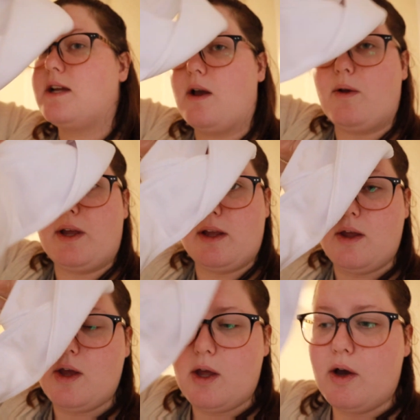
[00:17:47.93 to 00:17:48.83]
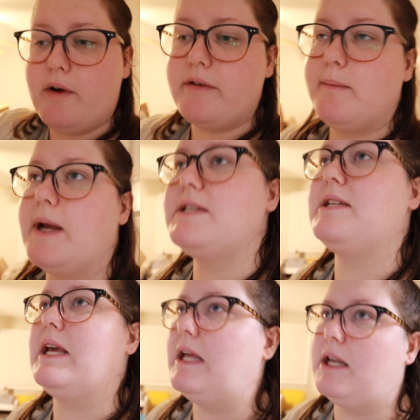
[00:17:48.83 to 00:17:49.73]
to go like over my
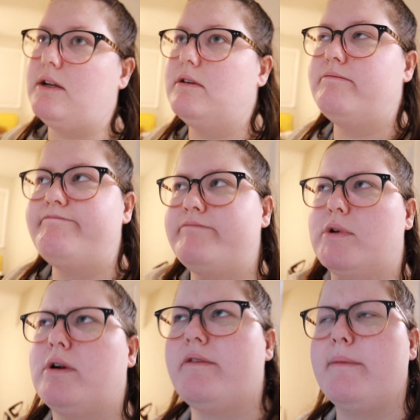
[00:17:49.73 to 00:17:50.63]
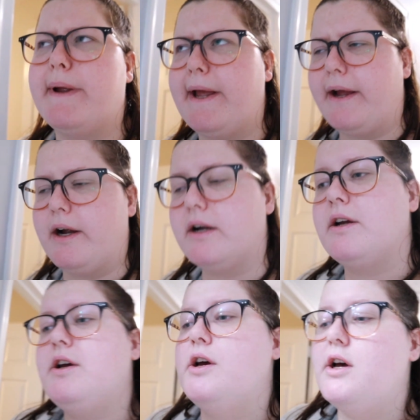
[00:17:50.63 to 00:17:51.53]
skin or over my hair
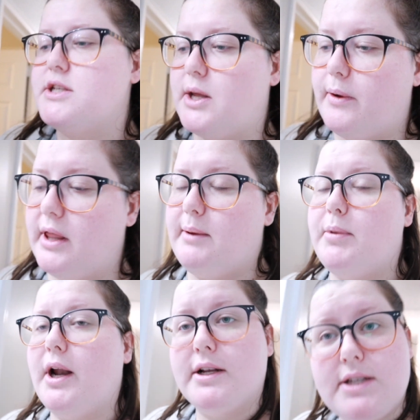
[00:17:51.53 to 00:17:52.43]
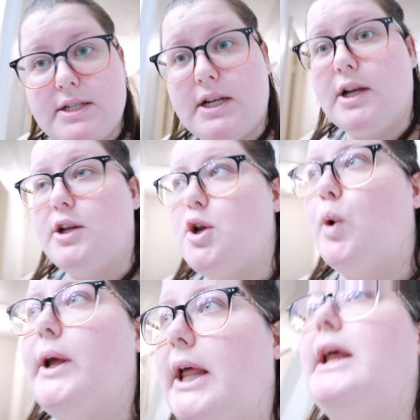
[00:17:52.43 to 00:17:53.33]
so that way like products doesn't
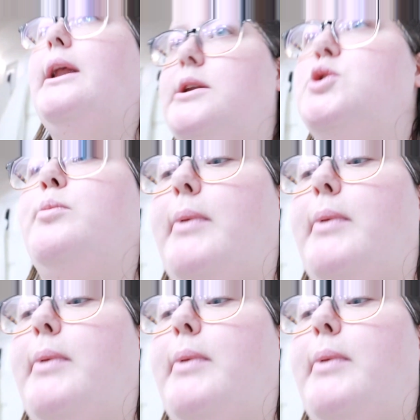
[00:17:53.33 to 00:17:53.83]
don't get into